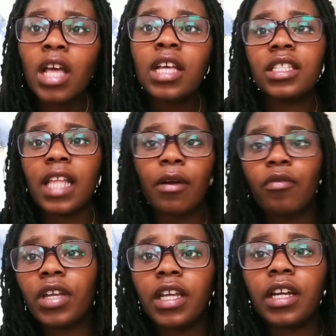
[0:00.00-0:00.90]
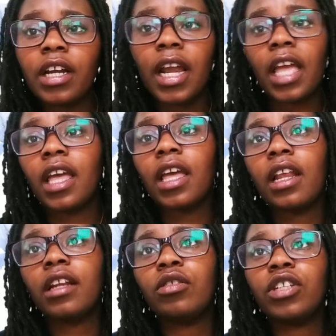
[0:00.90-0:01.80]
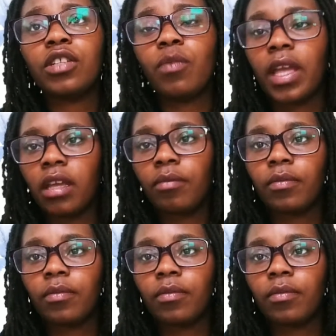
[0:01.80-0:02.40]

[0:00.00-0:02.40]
stay over here and just wait.